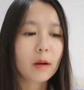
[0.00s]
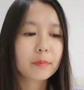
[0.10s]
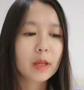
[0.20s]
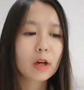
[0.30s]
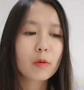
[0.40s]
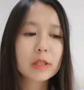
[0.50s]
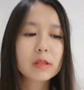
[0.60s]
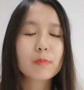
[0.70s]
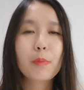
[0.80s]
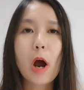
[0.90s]
there are always
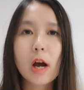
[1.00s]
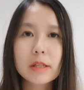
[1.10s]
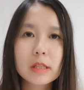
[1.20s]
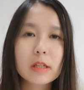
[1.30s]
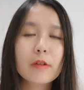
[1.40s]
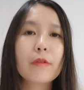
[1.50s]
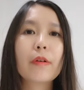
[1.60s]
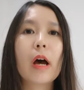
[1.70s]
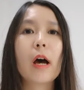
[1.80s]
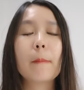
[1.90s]
positive
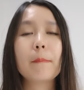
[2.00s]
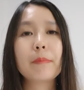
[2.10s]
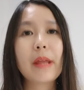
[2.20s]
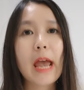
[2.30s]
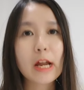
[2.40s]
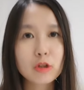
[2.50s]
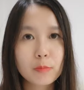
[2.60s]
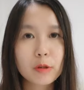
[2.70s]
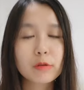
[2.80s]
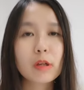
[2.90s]

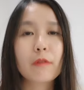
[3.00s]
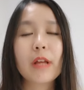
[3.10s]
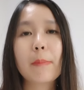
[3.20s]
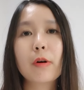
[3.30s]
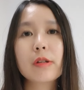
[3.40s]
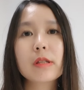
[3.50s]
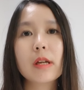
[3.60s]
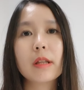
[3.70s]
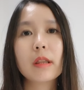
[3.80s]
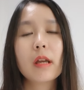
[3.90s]
attributes of that
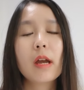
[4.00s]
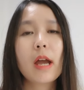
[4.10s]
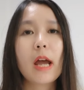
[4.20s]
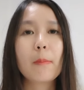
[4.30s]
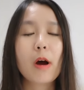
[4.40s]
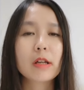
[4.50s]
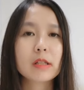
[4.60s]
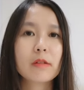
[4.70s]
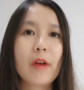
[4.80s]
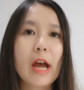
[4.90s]
person and
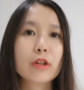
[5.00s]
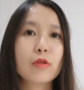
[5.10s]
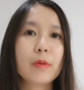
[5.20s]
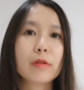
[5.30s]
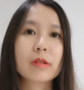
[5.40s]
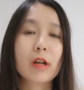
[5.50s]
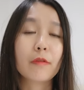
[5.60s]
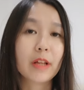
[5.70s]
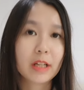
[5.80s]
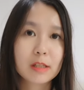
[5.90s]
positive attributes of
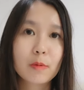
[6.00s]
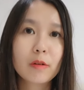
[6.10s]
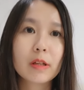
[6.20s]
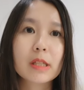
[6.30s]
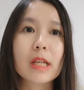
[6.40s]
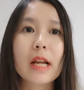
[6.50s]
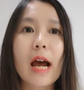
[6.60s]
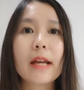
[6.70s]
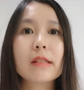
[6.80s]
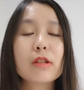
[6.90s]
that experience that
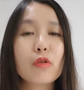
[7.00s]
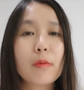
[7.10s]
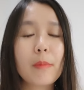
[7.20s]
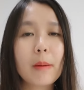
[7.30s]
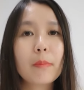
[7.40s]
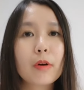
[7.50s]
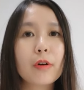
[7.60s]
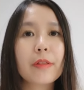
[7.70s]
I still remember,